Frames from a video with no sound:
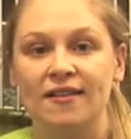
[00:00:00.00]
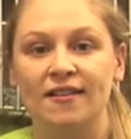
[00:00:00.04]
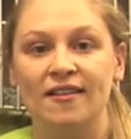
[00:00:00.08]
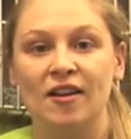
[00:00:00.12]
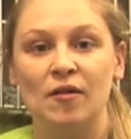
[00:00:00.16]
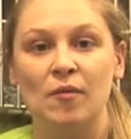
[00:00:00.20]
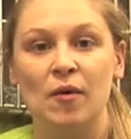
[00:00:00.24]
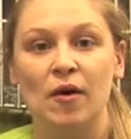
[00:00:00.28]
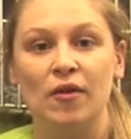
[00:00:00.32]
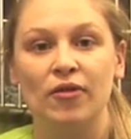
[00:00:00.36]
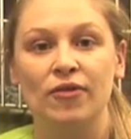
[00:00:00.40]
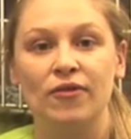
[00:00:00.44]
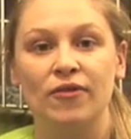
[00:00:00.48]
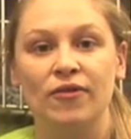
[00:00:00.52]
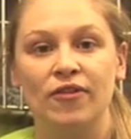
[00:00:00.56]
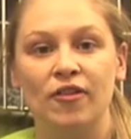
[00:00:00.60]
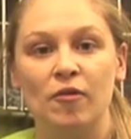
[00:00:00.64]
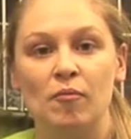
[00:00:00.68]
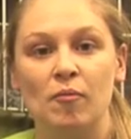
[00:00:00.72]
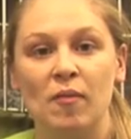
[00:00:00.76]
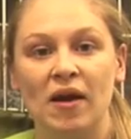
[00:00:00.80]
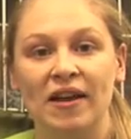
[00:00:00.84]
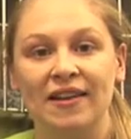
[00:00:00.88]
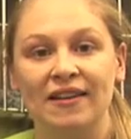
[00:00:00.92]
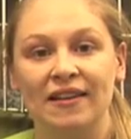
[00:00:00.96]
him on
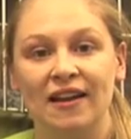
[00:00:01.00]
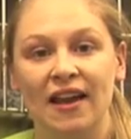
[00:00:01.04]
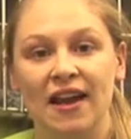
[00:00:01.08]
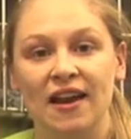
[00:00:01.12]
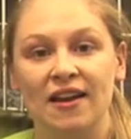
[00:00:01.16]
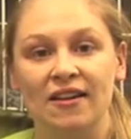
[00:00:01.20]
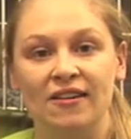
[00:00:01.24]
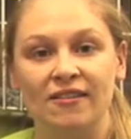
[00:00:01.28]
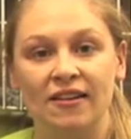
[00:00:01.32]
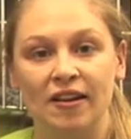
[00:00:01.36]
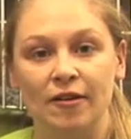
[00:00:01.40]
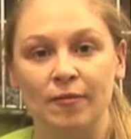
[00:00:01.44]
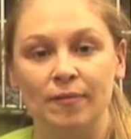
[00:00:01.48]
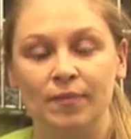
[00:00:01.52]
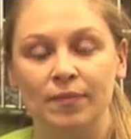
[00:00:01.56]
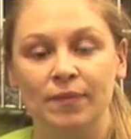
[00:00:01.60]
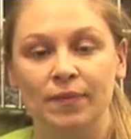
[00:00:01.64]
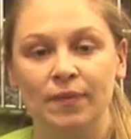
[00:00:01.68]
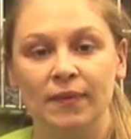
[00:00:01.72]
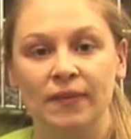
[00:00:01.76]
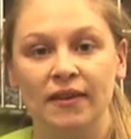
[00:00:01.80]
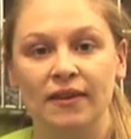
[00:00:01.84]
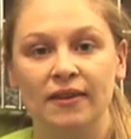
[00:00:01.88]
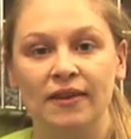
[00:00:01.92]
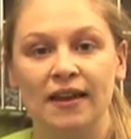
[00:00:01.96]
some medication.
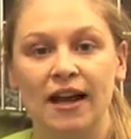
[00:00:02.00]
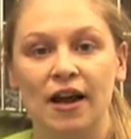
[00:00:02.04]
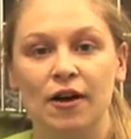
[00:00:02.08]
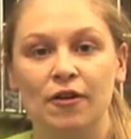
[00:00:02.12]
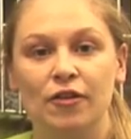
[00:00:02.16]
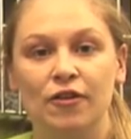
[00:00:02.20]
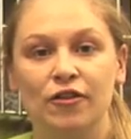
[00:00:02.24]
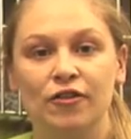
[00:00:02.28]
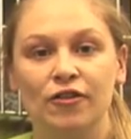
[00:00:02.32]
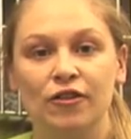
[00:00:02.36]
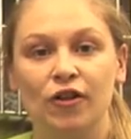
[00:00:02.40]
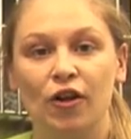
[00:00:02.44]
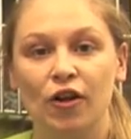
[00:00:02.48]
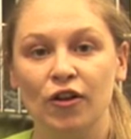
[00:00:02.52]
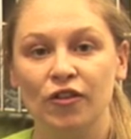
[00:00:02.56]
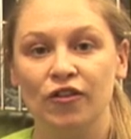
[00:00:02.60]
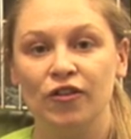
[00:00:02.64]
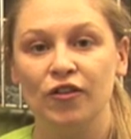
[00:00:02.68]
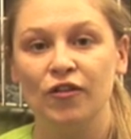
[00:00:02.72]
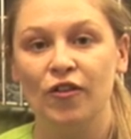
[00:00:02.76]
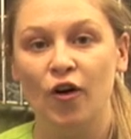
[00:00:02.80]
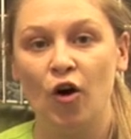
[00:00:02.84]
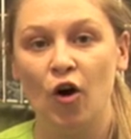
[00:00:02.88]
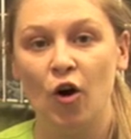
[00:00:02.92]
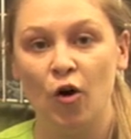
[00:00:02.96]
Now, there's lots
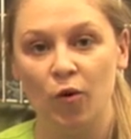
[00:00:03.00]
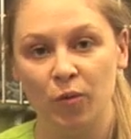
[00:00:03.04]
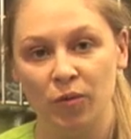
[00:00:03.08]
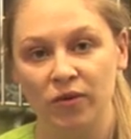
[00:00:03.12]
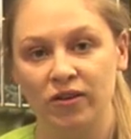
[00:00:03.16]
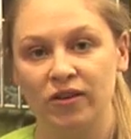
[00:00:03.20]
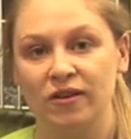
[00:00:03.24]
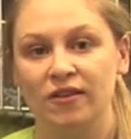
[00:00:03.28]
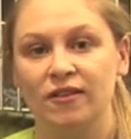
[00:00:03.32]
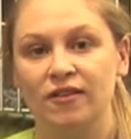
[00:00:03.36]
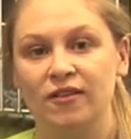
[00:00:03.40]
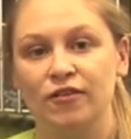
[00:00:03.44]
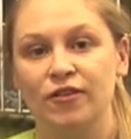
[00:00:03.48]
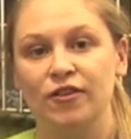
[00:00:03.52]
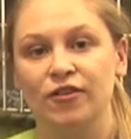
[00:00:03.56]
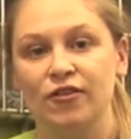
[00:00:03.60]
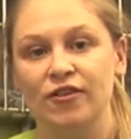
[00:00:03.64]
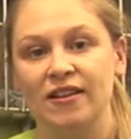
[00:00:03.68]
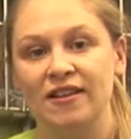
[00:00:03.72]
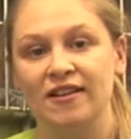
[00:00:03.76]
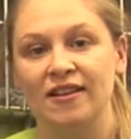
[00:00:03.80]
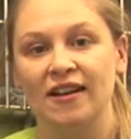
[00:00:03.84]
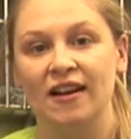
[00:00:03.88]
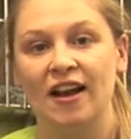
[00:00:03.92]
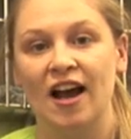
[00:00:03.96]
of options for
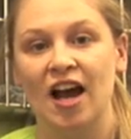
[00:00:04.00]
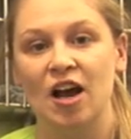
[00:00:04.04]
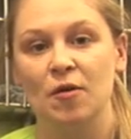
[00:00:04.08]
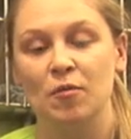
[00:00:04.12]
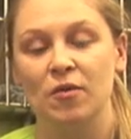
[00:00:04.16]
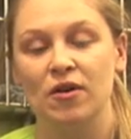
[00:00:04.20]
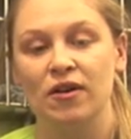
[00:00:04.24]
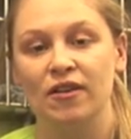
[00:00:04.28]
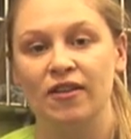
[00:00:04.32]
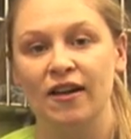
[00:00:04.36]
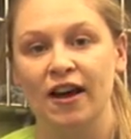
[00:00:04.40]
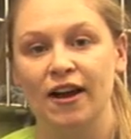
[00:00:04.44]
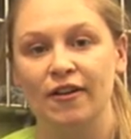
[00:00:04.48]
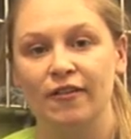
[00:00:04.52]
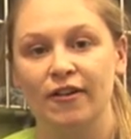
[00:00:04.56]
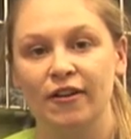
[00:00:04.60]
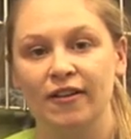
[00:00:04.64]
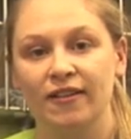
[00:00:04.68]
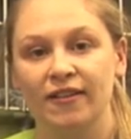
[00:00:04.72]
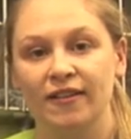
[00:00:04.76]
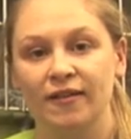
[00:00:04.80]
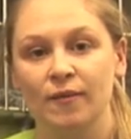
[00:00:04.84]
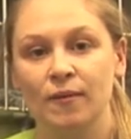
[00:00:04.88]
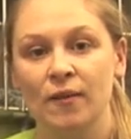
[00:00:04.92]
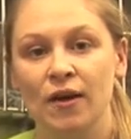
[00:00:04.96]
treating
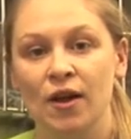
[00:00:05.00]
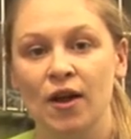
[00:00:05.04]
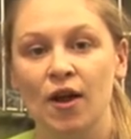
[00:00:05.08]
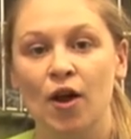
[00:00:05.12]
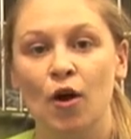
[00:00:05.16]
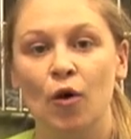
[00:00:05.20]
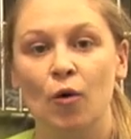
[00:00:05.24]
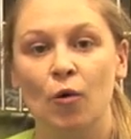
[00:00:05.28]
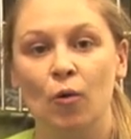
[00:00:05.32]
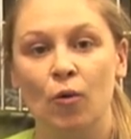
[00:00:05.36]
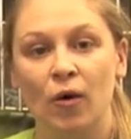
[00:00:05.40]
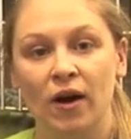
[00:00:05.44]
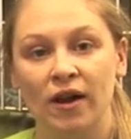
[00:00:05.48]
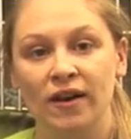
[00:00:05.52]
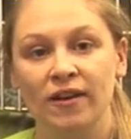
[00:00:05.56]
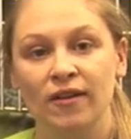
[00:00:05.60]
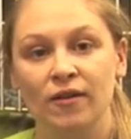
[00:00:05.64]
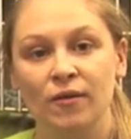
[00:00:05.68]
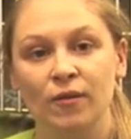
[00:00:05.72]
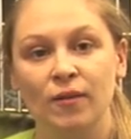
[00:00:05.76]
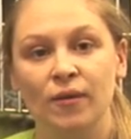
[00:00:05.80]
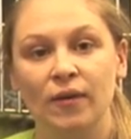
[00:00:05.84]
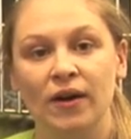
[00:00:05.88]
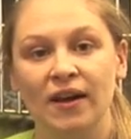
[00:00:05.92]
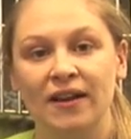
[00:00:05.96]
hyperthyroidism.
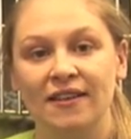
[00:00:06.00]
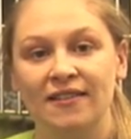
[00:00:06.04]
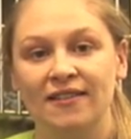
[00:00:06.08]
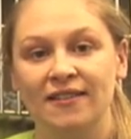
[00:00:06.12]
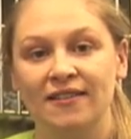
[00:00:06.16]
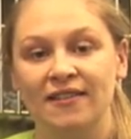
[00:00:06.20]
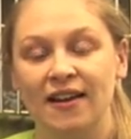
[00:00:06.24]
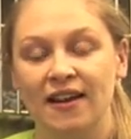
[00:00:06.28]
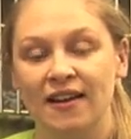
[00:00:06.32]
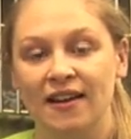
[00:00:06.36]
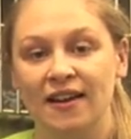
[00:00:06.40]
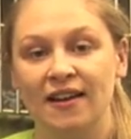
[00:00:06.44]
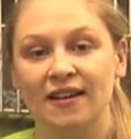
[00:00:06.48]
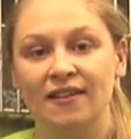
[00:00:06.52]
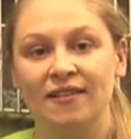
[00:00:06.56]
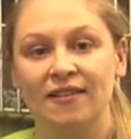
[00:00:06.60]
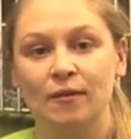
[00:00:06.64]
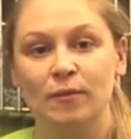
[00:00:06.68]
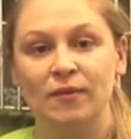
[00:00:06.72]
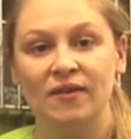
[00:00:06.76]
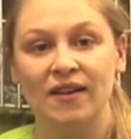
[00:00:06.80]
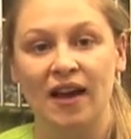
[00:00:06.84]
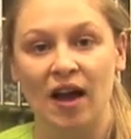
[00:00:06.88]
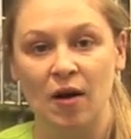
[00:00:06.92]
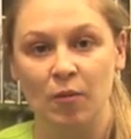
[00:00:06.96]
One is taking
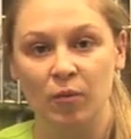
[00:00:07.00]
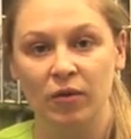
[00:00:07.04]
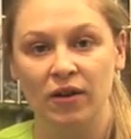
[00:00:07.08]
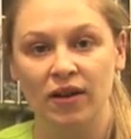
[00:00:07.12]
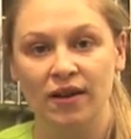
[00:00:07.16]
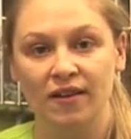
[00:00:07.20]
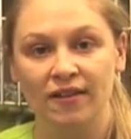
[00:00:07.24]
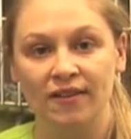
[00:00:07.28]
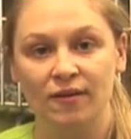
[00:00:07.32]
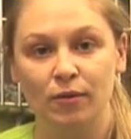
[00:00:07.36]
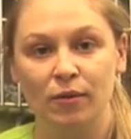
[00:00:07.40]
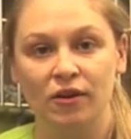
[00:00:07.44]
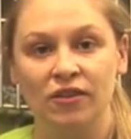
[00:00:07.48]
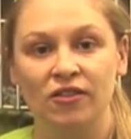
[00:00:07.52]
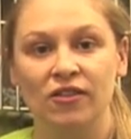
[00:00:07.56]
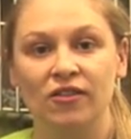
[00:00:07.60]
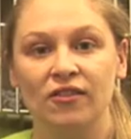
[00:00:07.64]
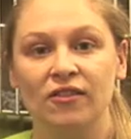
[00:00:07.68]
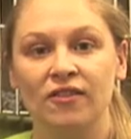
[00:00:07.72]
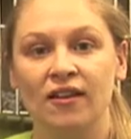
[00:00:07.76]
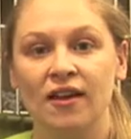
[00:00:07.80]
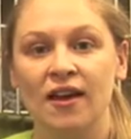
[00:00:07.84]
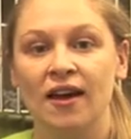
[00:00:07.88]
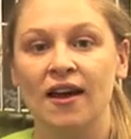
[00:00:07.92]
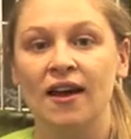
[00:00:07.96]
some tablets, which
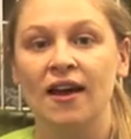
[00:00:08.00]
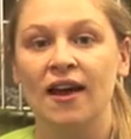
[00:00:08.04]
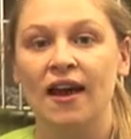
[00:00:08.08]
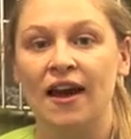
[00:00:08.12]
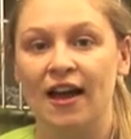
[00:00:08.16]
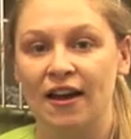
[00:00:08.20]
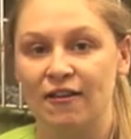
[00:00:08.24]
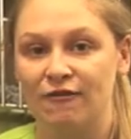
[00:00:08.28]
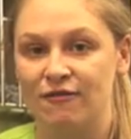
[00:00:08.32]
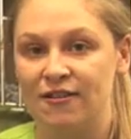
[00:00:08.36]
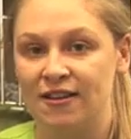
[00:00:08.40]
is every